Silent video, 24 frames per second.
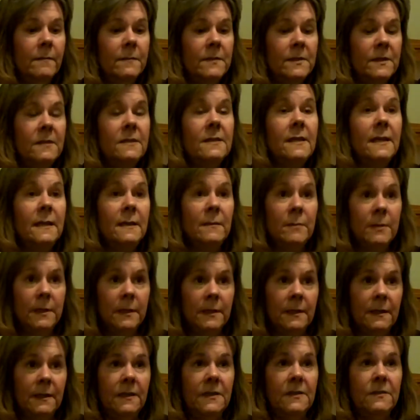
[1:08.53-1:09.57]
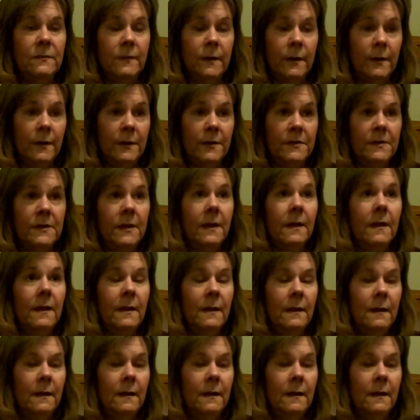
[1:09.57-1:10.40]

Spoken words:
sustainability, as far as